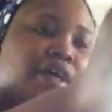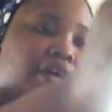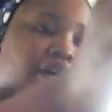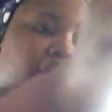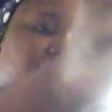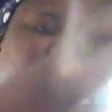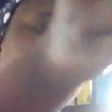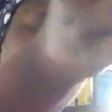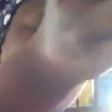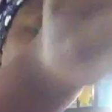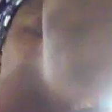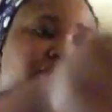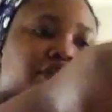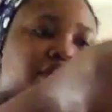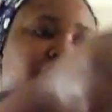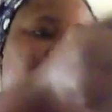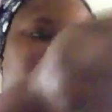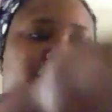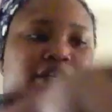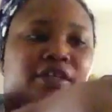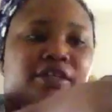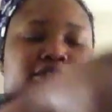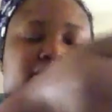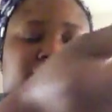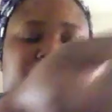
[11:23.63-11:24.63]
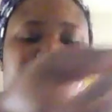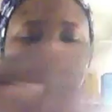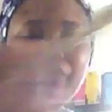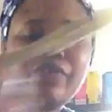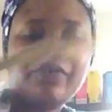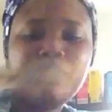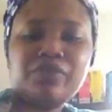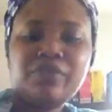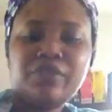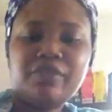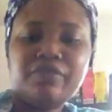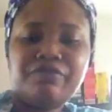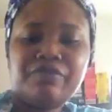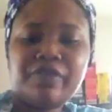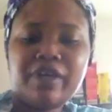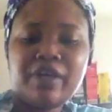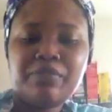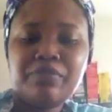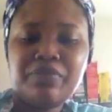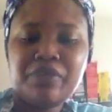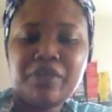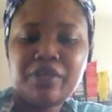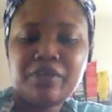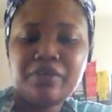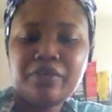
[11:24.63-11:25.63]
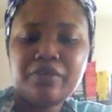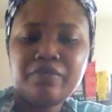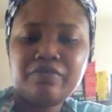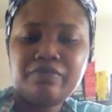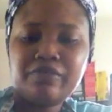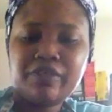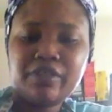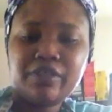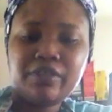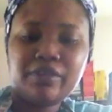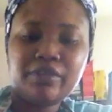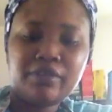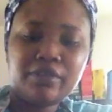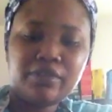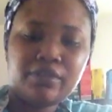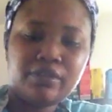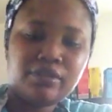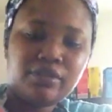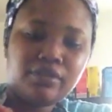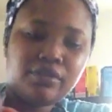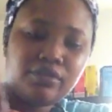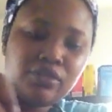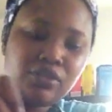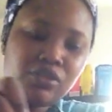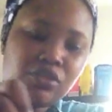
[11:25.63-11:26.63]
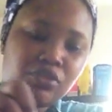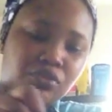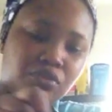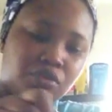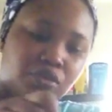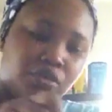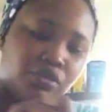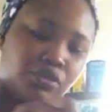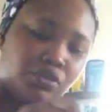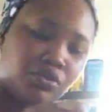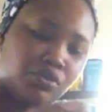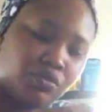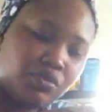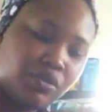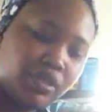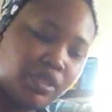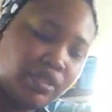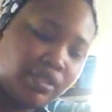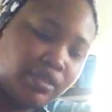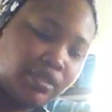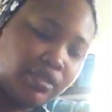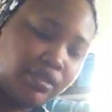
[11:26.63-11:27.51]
and you can fold the fabric over onto it.